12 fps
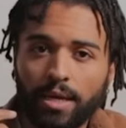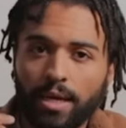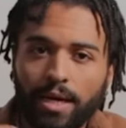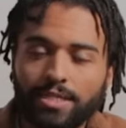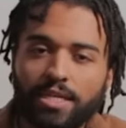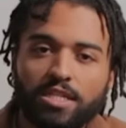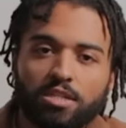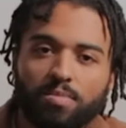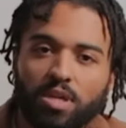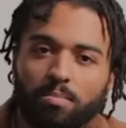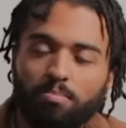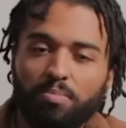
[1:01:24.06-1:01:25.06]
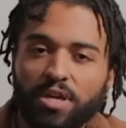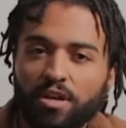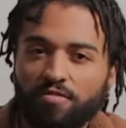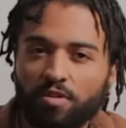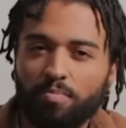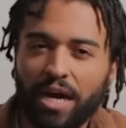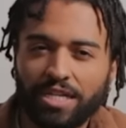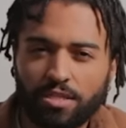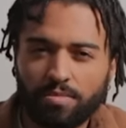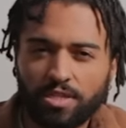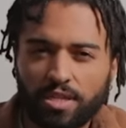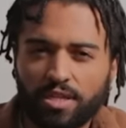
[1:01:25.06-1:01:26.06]
I tend to be a bit of a
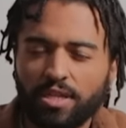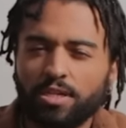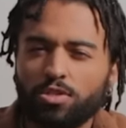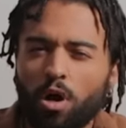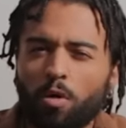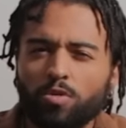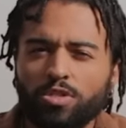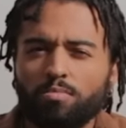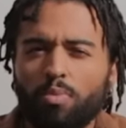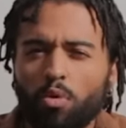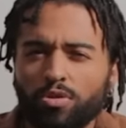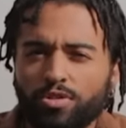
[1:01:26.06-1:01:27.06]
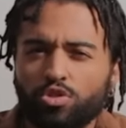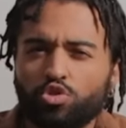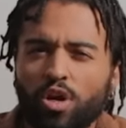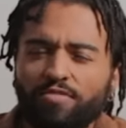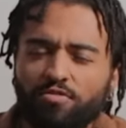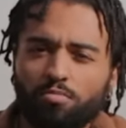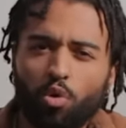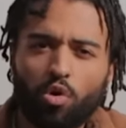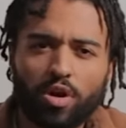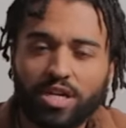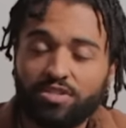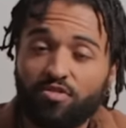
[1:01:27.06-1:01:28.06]
pessimist and think it's always important to strive for more.
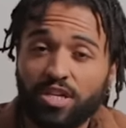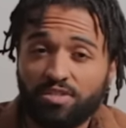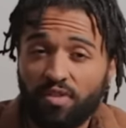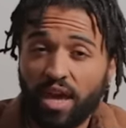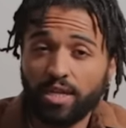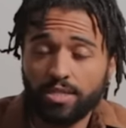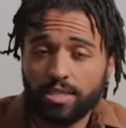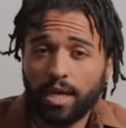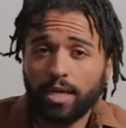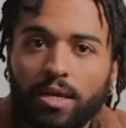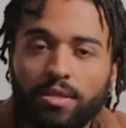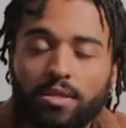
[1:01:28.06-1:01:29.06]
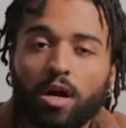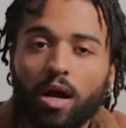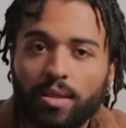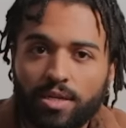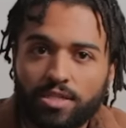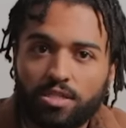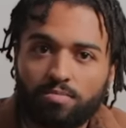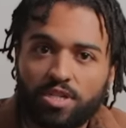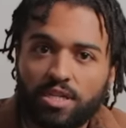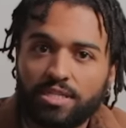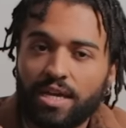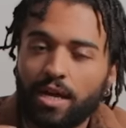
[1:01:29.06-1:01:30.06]
As Frantz Fanon said, the colonized subject
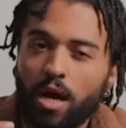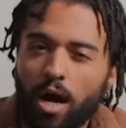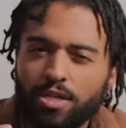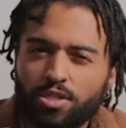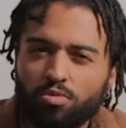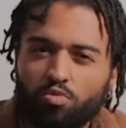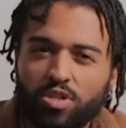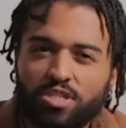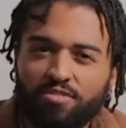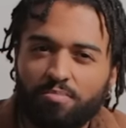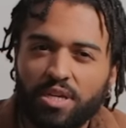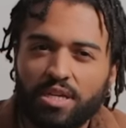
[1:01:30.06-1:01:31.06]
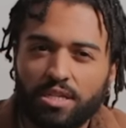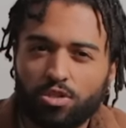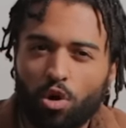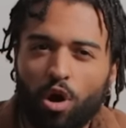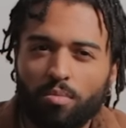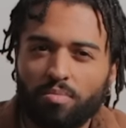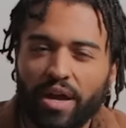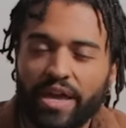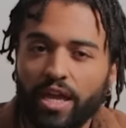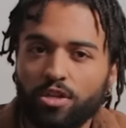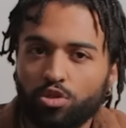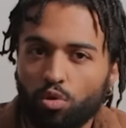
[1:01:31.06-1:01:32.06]
is at constant risk of being disarmed by
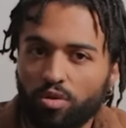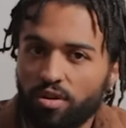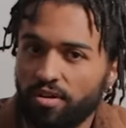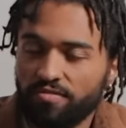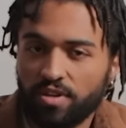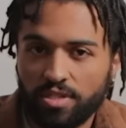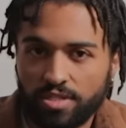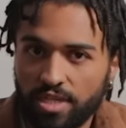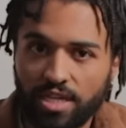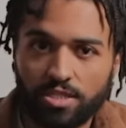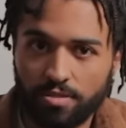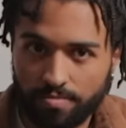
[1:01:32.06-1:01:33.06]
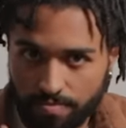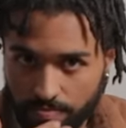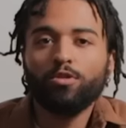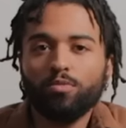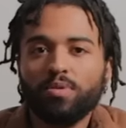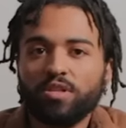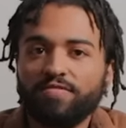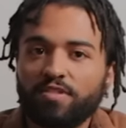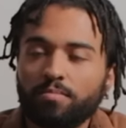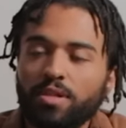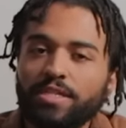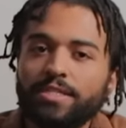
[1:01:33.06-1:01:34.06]
any sort of concession. And I do believe
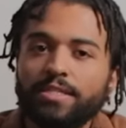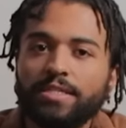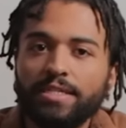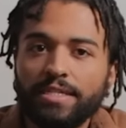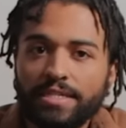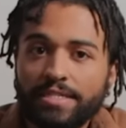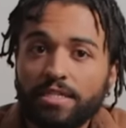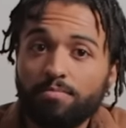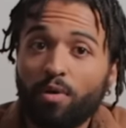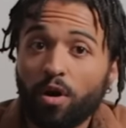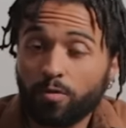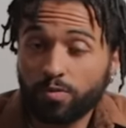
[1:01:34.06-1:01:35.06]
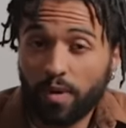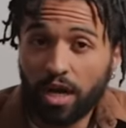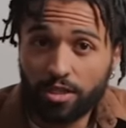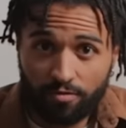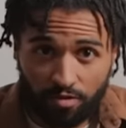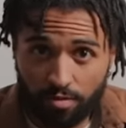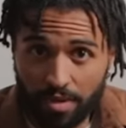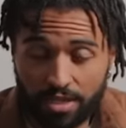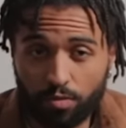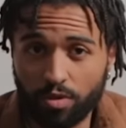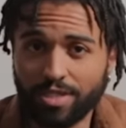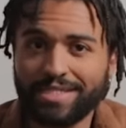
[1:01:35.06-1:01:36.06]
complacency is in part responsible for the
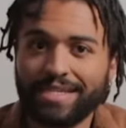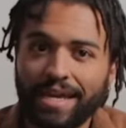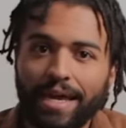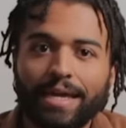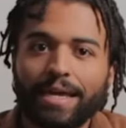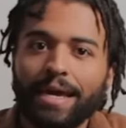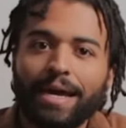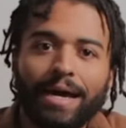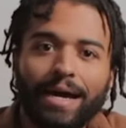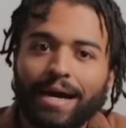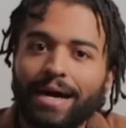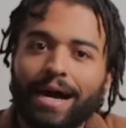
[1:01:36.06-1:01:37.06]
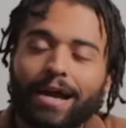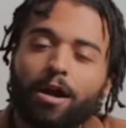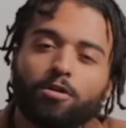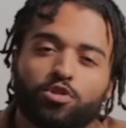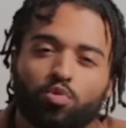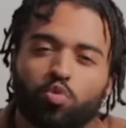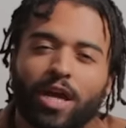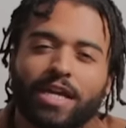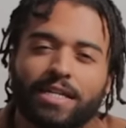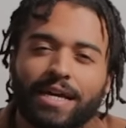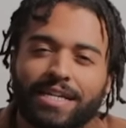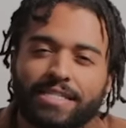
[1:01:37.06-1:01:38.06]
mess we're in today. Uh, I also
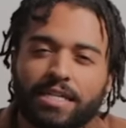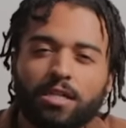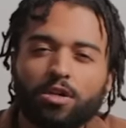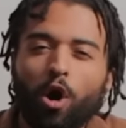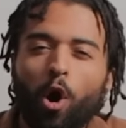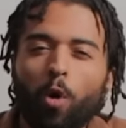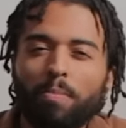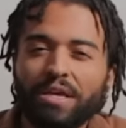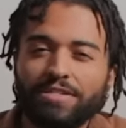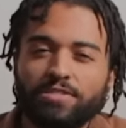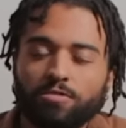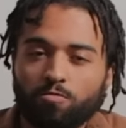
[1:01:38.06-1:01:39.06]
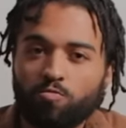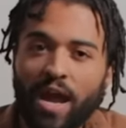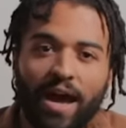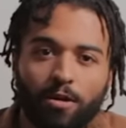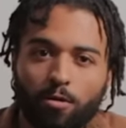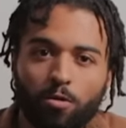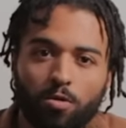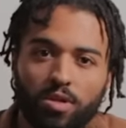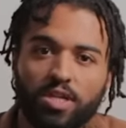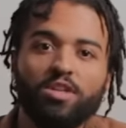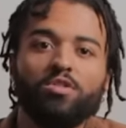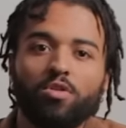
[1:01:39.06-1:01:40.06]
recognize killing hope isn't radical
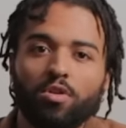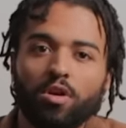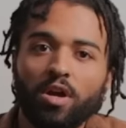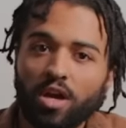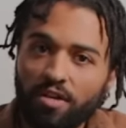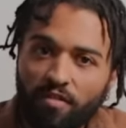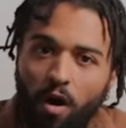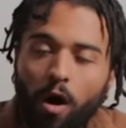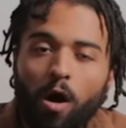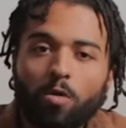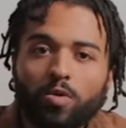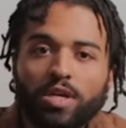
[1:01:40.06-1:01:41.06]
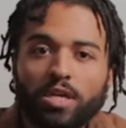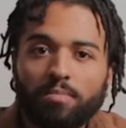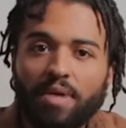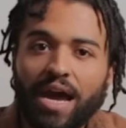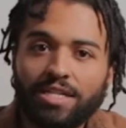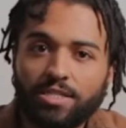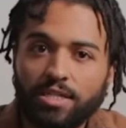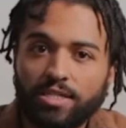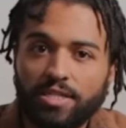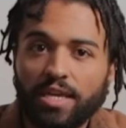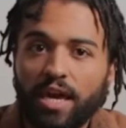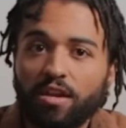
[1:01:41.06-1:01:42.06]
either. If all we can imagine
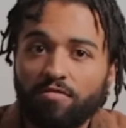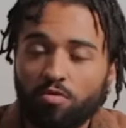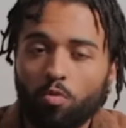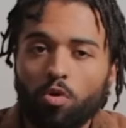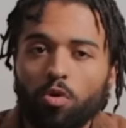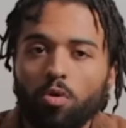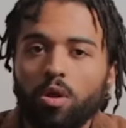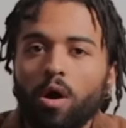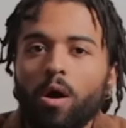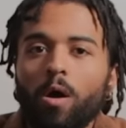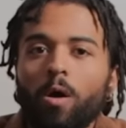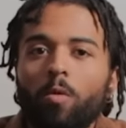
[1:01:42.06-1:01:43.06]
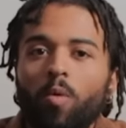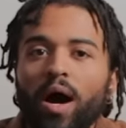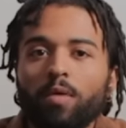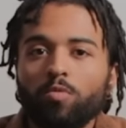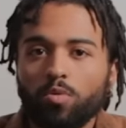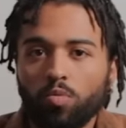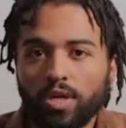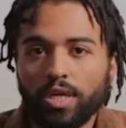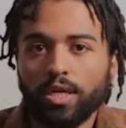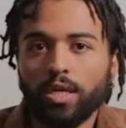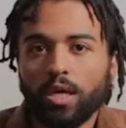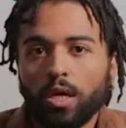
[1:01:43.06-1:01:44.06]
is the end of the world, why would
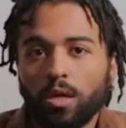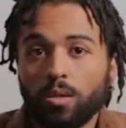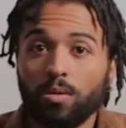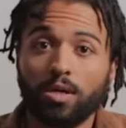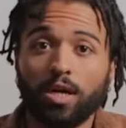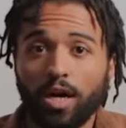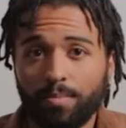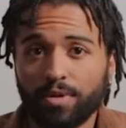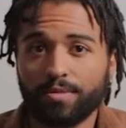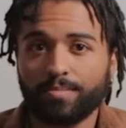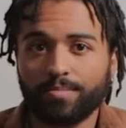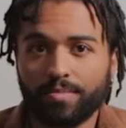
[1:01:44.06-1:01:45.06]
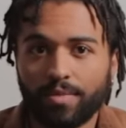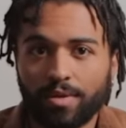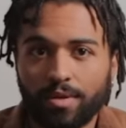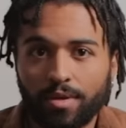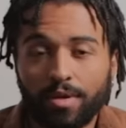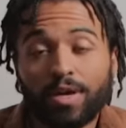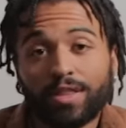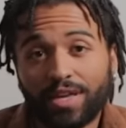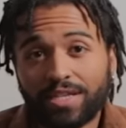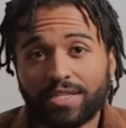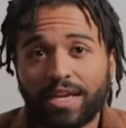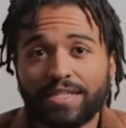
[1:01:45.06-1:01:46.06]
we look up?
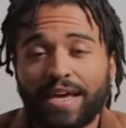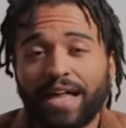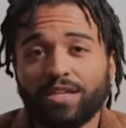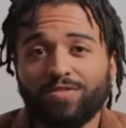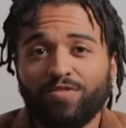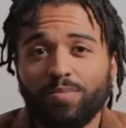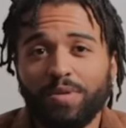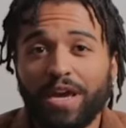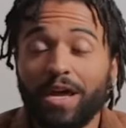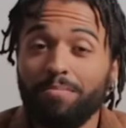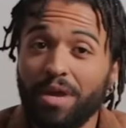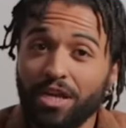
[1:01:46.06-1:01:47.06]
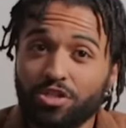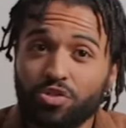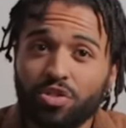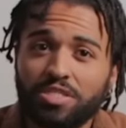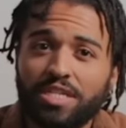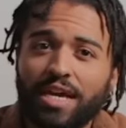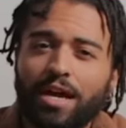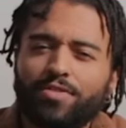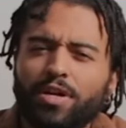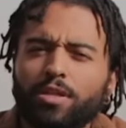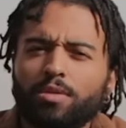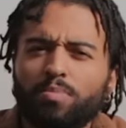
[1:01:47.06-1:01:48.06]
Thanks again to Atlas VPN. Make sure to check out
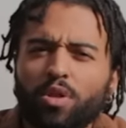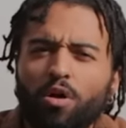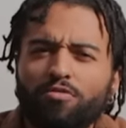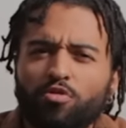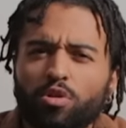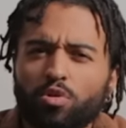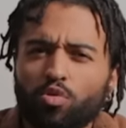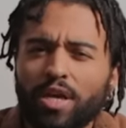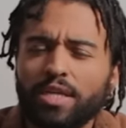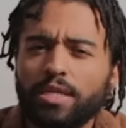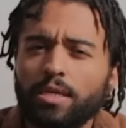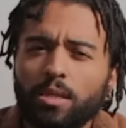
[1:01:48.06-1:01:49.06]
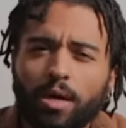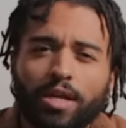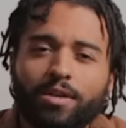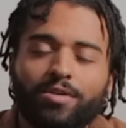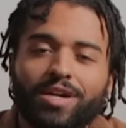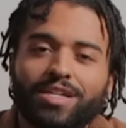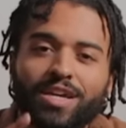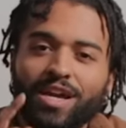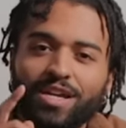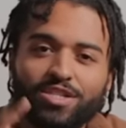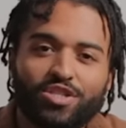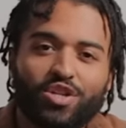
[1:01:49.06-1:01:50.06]
that link below for a great deal on internet
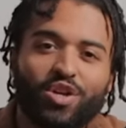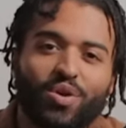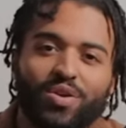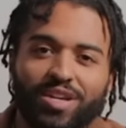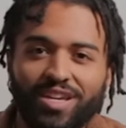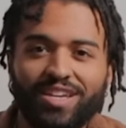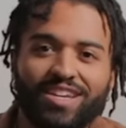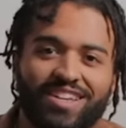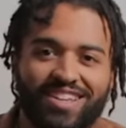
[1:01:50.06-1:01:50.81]
security.